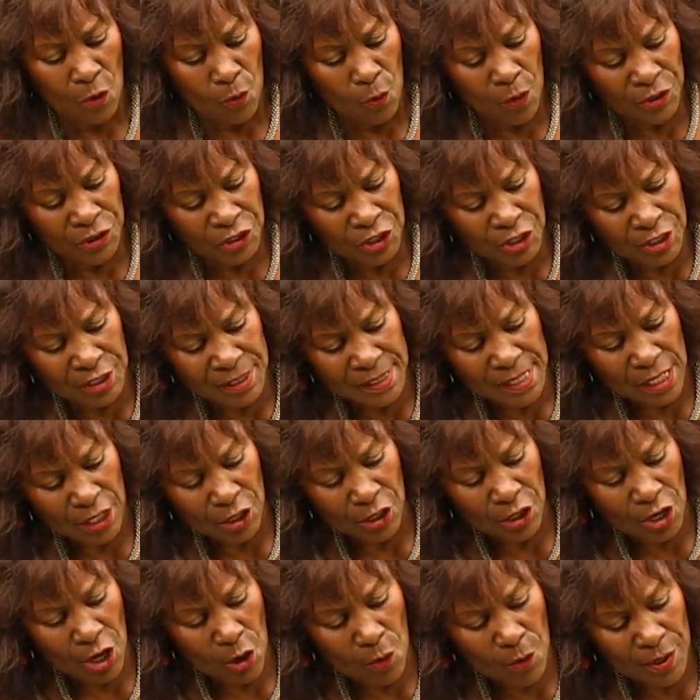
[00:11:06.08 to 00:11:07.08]
which is
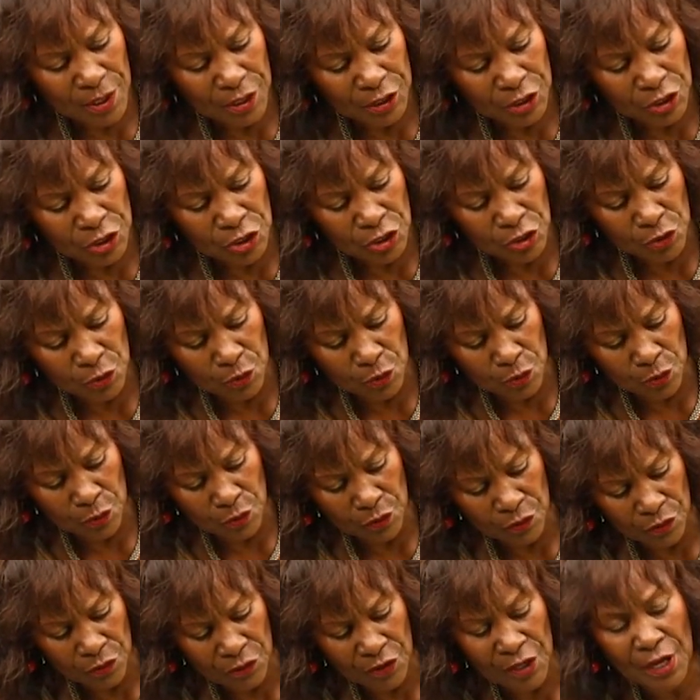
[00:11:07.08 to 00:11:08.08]
going to
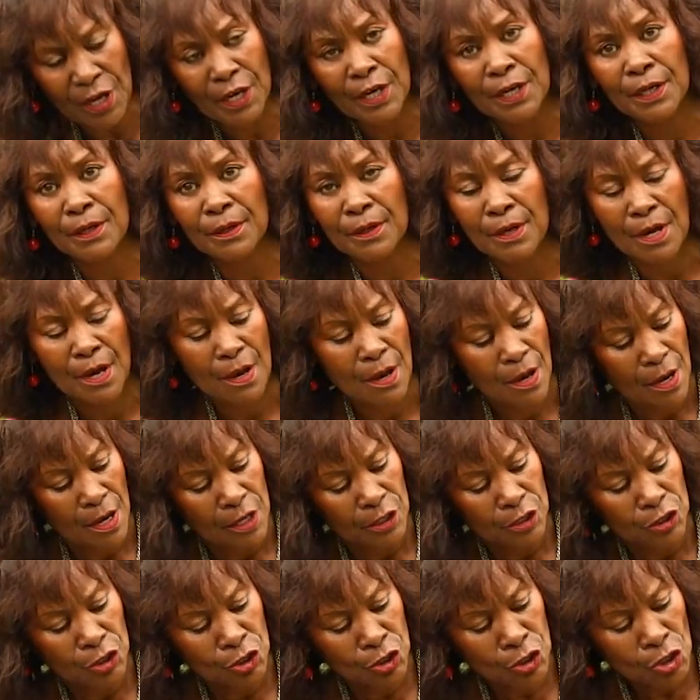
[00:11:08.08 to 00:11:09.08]
the
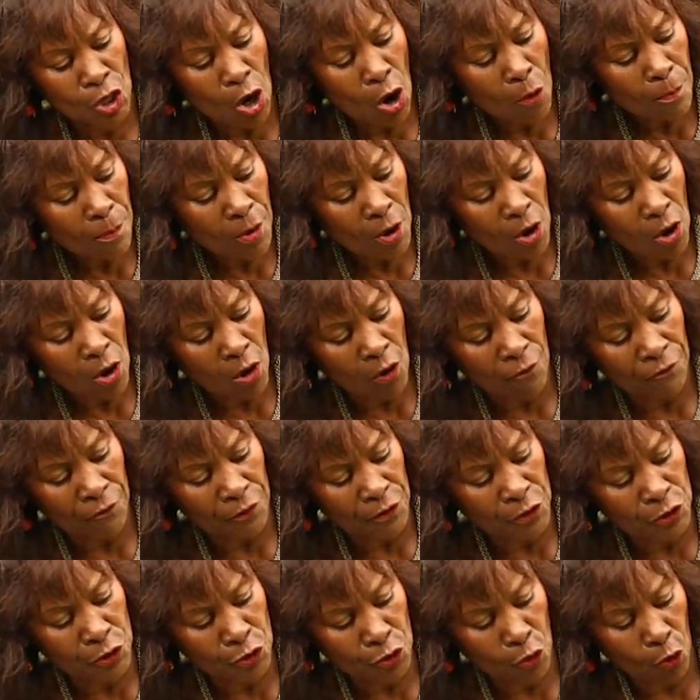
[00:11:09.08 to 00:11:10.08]
top of
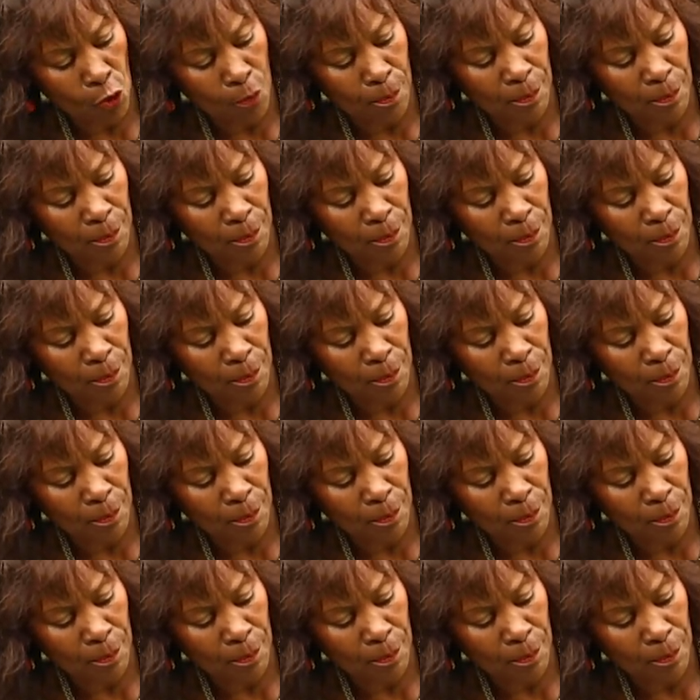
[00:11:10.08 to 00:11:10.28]
your